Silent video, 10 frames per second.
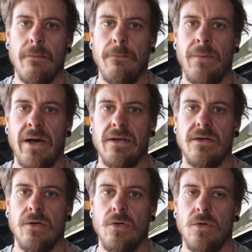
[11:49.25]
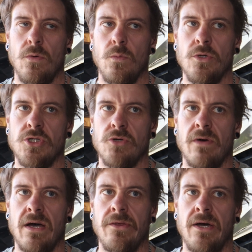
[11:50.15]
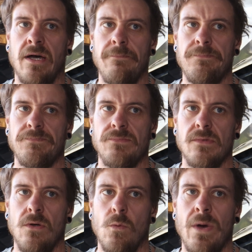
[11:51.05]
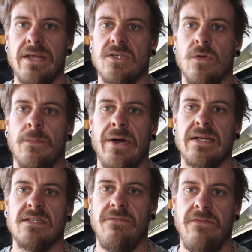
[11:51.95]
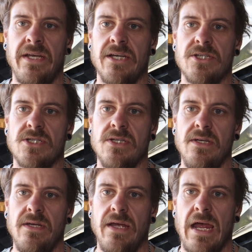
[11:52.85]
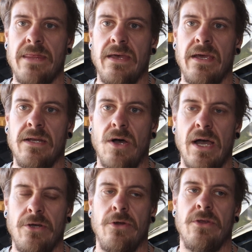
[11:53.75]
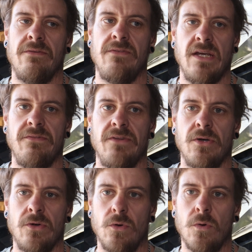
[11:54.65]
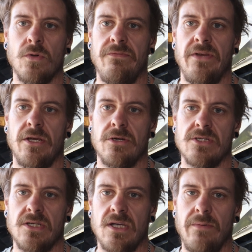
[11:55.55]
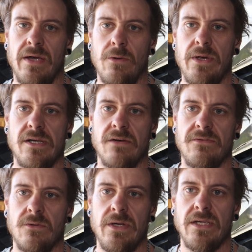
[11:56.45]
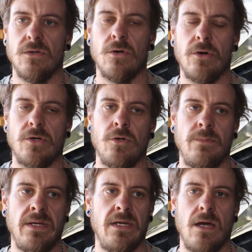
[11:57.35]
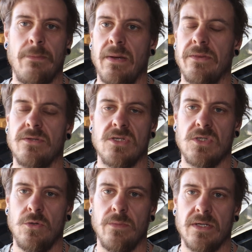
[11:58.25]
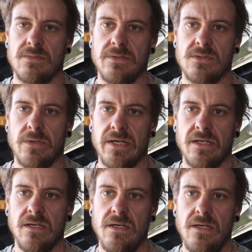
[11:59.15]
But would you rather wait till the bike's finished and then I know that I've definitely got all the videos to come out week after week, or it could be a month to 2 months between